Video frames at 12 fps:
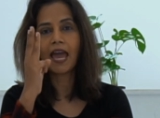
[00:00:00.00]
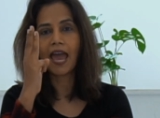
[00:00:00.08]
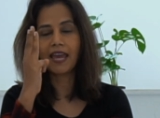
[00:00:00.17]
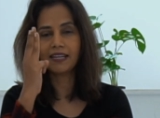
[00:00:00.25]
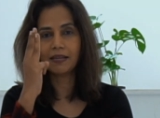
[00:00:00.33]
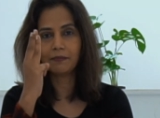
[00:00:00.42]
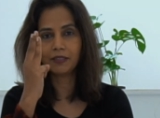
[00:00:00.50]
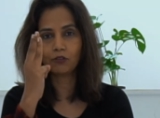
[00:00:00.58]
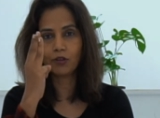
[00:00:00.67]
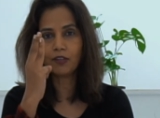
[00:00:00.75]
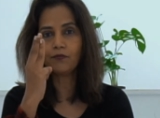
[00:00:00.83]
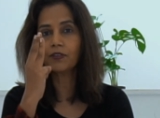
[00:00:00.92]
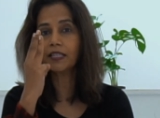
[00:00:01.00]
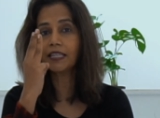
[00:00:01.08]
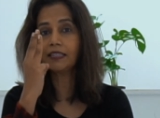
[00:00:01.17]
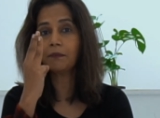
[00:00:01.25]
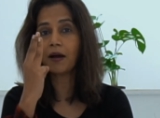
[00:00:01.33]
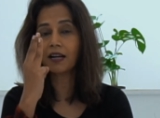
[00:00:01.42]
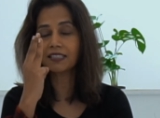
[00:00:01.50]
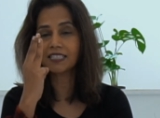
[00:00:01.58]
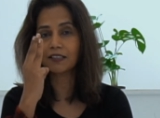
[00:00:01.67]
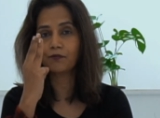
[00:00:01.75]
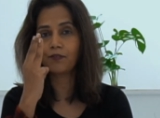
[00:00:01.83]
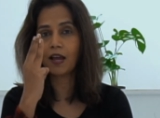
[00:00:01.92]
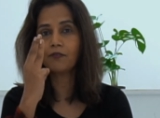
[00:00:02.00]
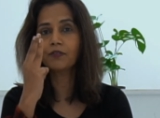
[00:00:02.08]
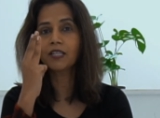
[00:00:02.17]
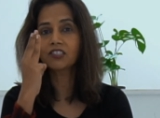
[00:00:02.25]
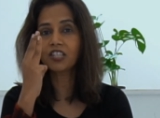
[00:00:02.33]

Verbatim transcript: And number 3, forget the marketing fluff,